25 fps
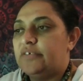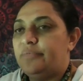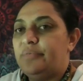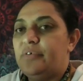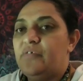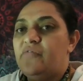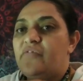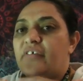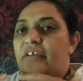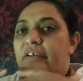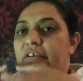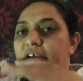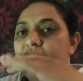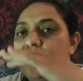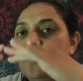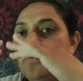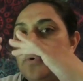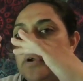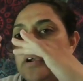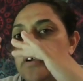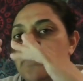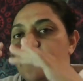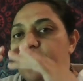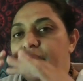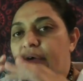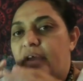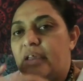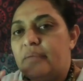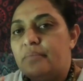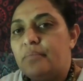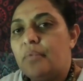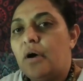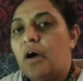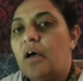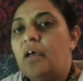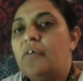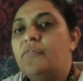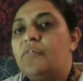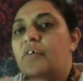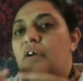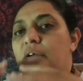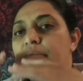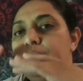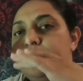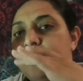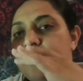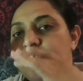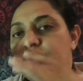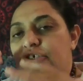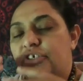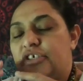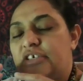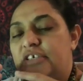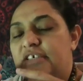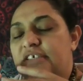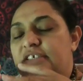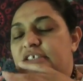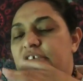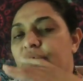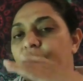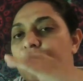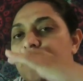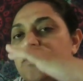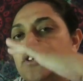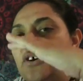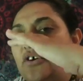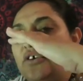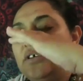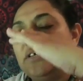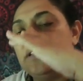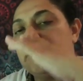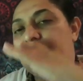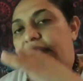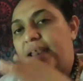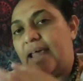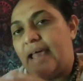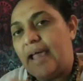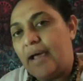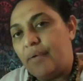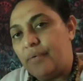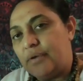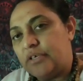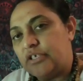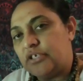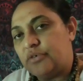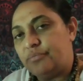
to be very aware of where my vibration is so I don't allow it